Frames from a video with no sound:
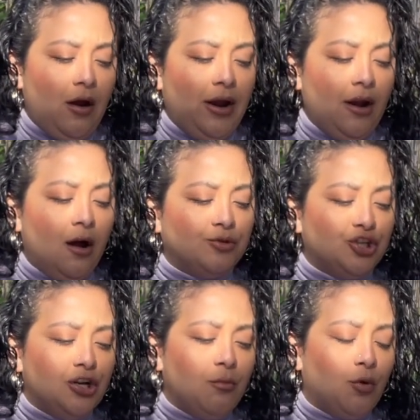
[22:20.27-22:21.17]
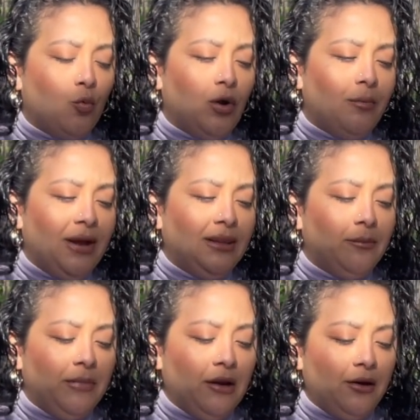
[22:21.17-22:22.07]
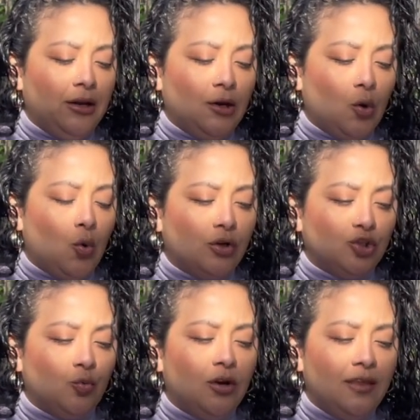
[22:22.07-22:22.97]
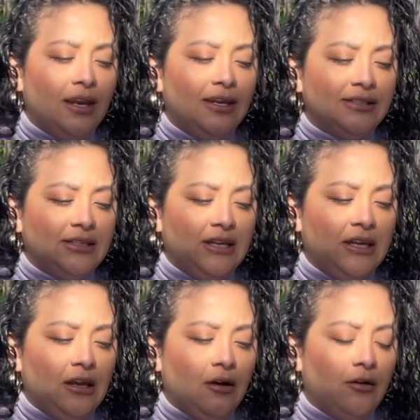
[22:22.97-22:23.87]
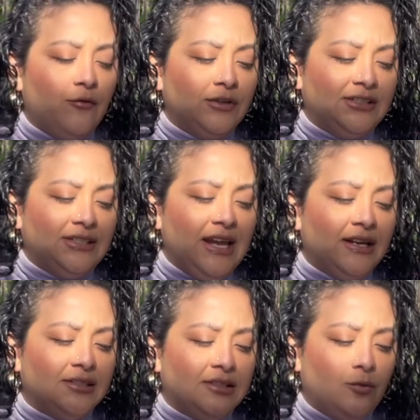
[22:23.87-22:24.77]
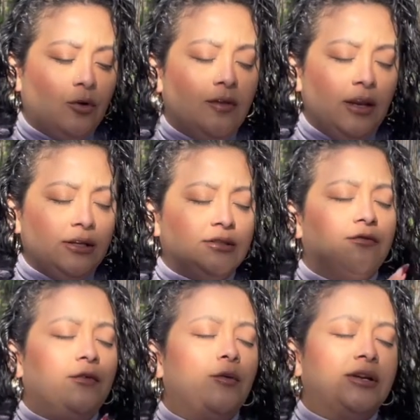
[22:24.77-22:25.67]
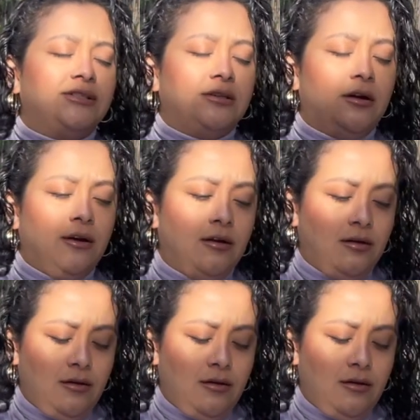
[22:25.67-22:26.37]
right, option number 1, my Lemurian Quartz. What do they need to hear of what's next? What do they need to focus on?